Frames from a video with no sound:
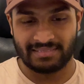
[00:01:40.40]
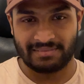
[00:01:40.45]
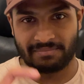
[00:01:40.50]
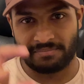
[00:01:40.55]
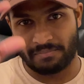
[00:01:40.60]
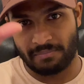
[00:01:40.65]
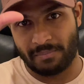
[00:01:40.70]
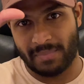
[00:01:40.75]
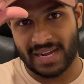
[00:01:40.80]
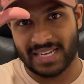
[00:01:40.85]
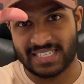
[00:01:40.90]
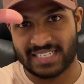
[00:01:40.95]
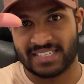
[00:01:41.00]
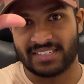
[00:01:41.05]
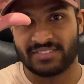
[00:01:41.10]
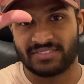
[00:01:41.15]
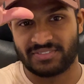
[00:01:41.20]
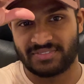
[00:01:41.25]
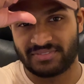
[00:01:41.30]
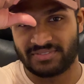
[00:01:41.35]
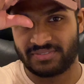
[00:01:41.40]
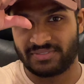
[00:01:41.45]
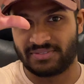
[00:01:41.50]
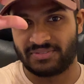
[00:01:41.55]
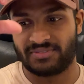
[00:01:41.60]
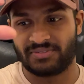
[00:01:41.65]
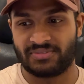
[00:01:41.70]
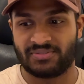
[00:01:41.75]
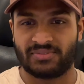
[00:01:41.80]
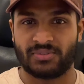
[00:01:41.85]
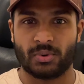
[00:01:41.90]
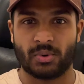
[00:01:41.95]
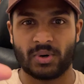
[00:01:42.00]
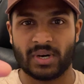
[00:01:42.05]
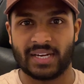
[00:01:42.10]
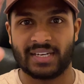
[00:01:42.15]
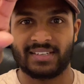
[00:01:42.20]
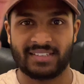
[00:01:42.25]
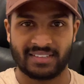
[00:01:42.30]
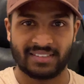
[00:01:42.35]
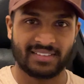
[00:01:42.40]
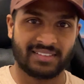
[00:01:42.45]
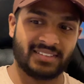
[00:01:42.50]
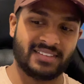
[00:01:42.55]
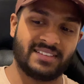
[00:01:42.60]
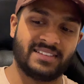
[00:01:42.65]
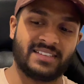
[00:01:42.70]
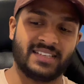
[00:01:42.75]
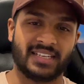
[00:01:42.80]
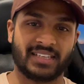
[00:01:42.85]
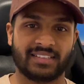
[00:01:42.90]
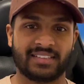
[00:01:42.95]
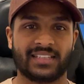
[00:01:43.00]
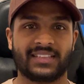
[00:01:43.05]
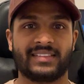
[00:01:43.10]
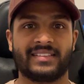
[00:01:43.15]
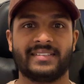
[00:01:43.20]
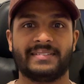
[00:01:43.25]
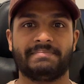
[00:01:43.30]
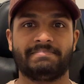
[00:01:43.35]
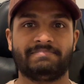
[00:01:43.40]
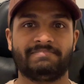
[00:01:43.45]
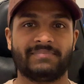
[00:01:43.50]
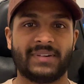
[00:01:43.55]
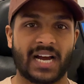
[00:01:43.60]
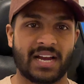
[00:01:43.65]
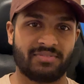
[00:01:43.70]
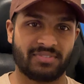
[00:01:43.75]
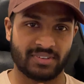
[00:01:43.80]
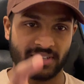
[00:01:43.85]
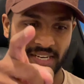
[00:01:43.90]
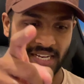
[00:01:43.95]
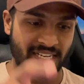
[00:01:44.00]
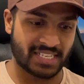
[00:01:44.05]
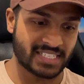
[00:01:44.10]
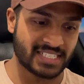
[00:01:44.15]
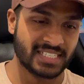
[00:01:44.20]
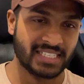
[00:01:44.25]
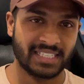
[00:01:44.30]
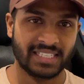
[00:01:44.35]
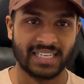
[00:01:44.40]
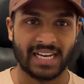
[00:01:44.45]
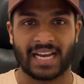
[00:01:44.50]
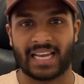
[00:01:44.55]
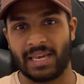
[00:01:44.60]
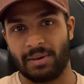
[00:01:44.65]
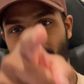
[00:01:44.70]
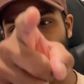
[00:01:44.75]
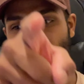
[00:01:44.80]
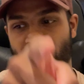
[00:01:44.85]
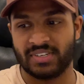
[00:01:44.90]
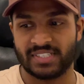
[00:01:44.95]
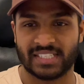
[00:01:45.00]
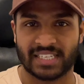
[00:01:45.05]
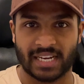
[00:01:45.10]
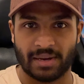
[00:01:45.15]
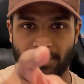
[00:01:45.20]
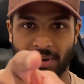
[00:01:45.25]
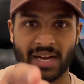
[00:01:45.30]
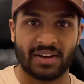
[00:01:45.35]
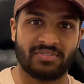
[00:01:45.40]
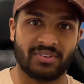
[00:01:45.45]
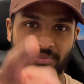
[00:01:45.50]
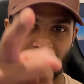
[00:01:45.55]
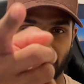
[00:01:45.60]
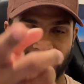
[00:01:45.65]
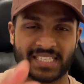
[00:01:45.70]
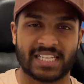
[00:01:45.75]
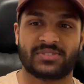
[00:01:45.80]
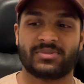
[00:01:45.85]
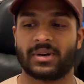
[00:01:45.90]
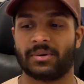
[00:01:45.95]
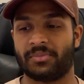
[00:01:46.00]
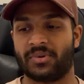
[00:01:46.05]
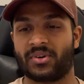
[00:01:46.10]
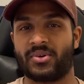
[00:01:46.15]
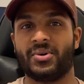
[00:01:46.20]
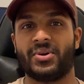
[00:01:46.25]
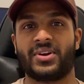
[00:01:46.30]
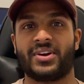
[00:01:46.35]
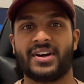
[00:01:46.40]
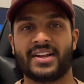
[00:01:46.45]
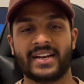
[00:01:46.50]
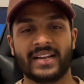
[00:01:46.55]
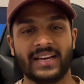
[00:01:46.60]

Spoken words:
massive forehead thing that the iPhone has. I keep pointing at my iPhone because that's what I'm recording on.